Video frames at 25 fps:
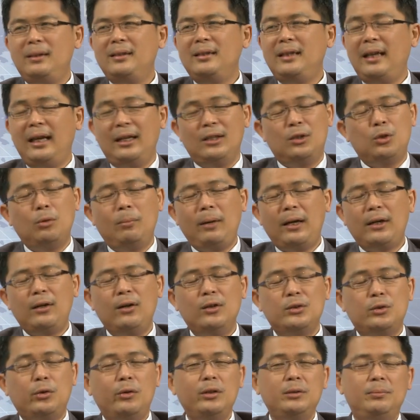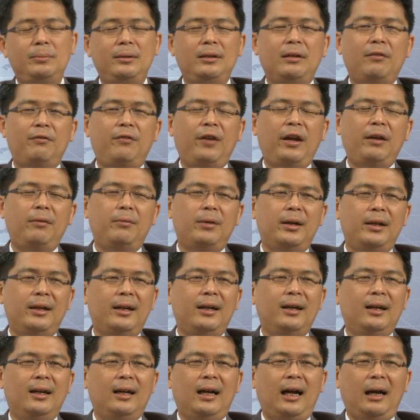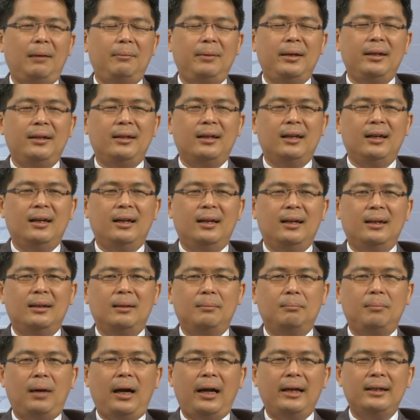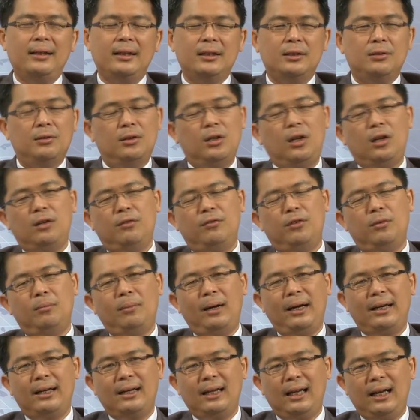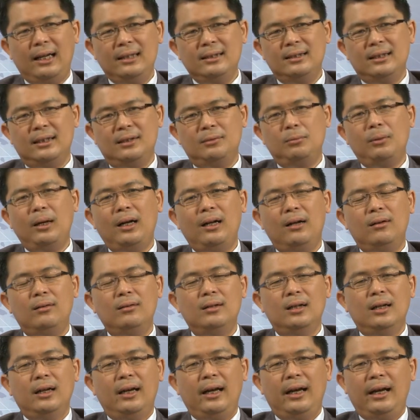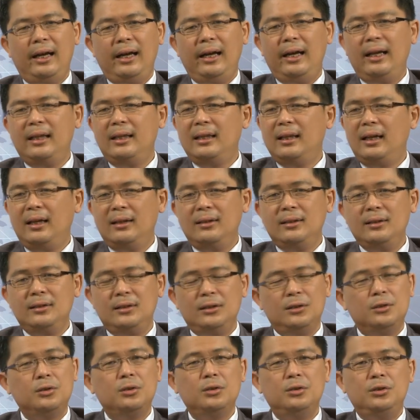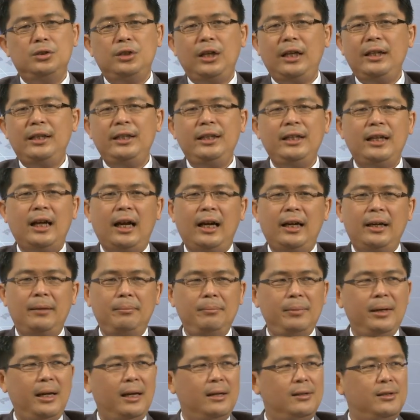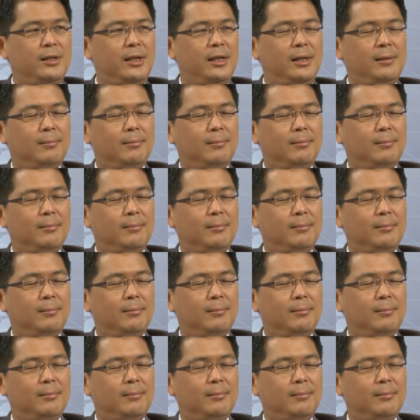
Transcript: been, yeah, tobacco has always been a favorite. I've been buying this a lot for my clients as well, and this is good. JTI and BAT.